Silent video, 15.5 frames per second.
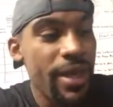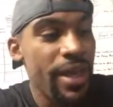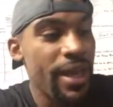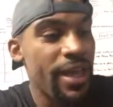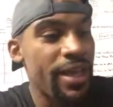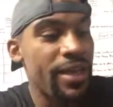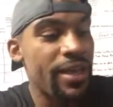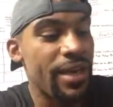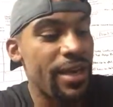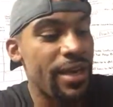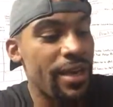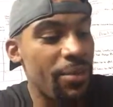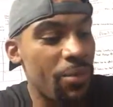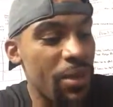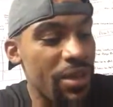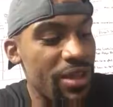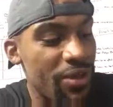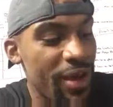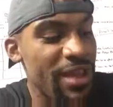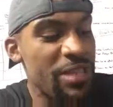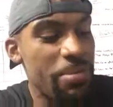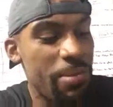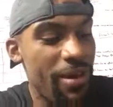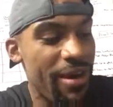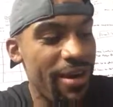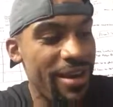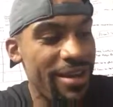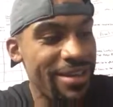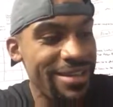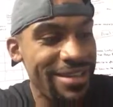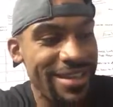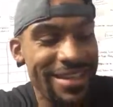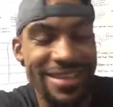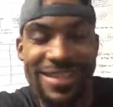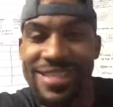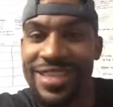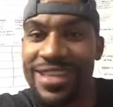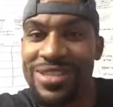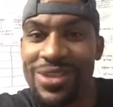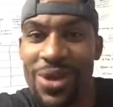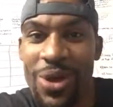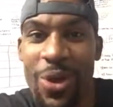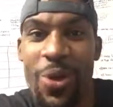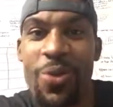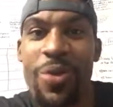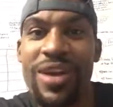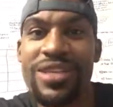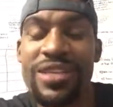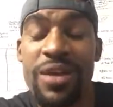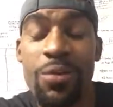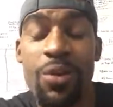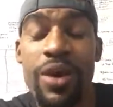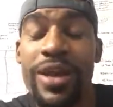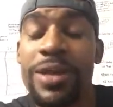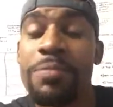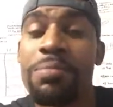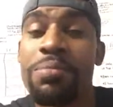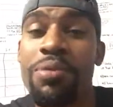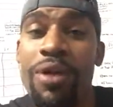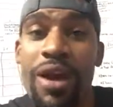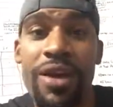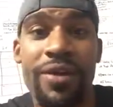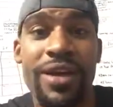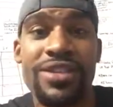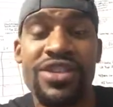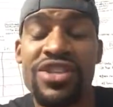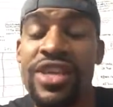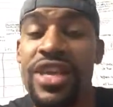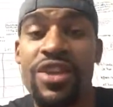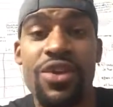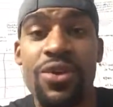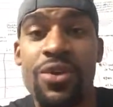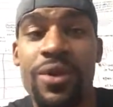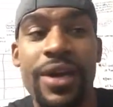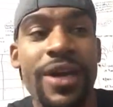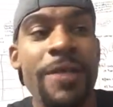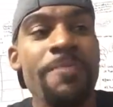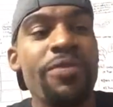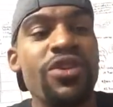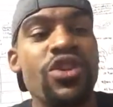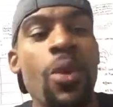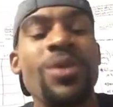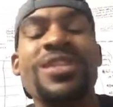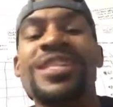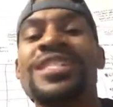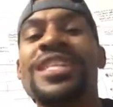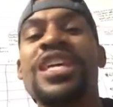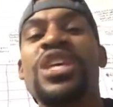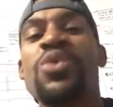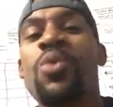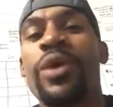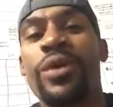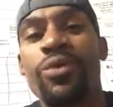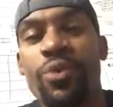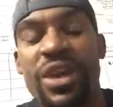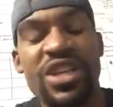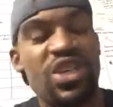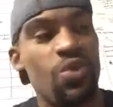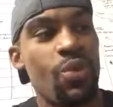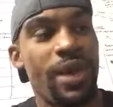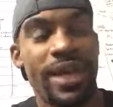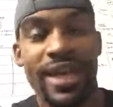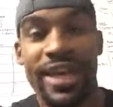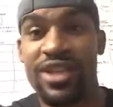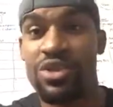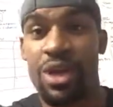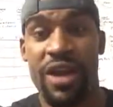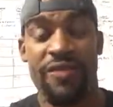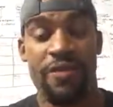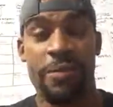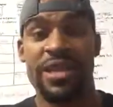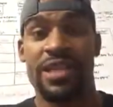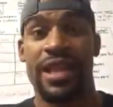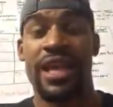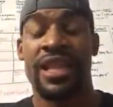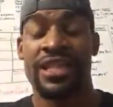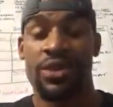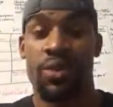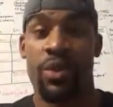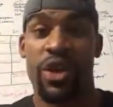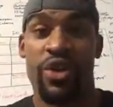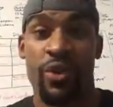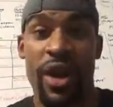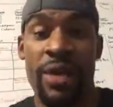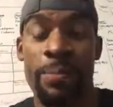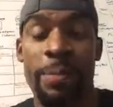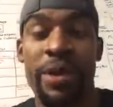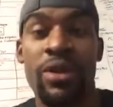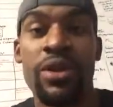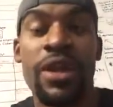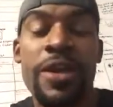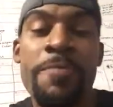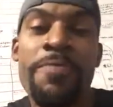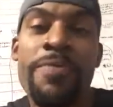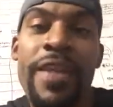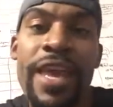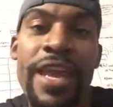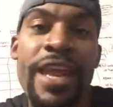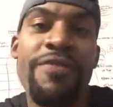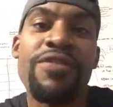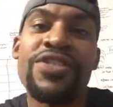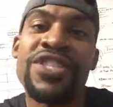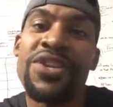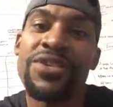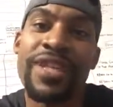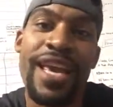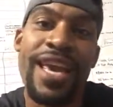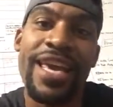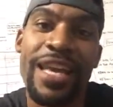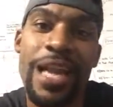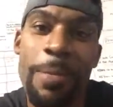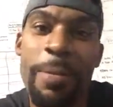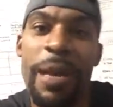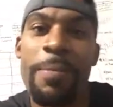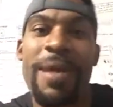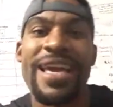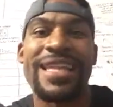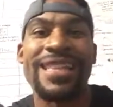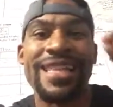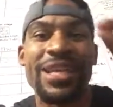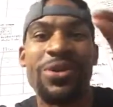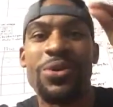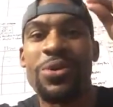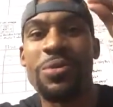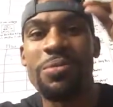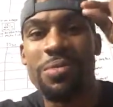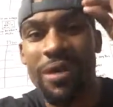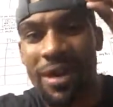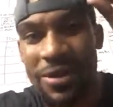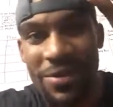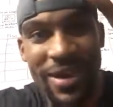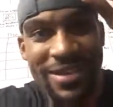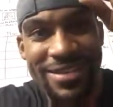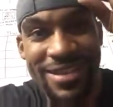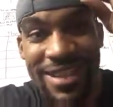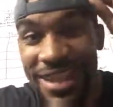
And what the crazy part is, is it's always a work in progress. Just like you, there's always this thing you want to reach, you want to get to. Like for me, there's a lot of things I want to create and build. And every single day I get up and I make a little progress.